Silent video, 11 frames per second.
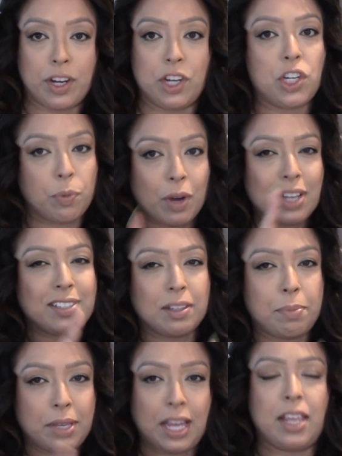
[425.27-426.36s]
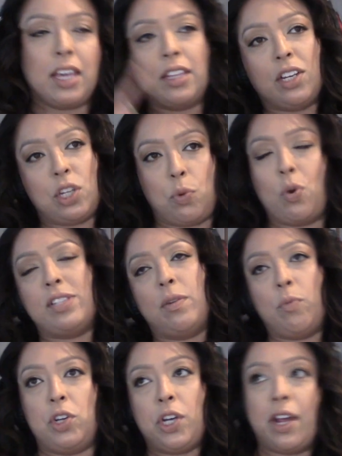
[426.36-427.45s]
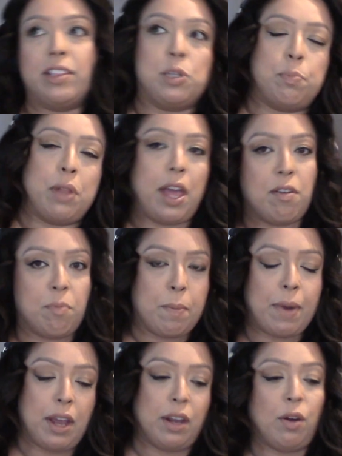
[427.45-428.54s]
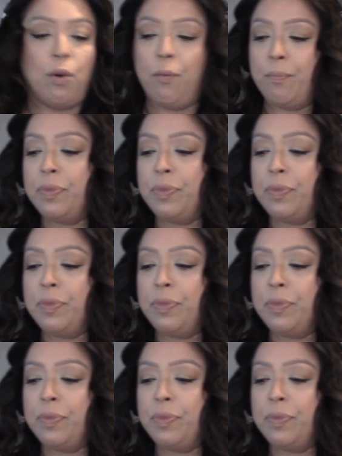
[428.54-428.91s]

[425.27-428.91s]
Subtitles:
She was in the beginning, and then she wasn't when she had this plan of me buying a home.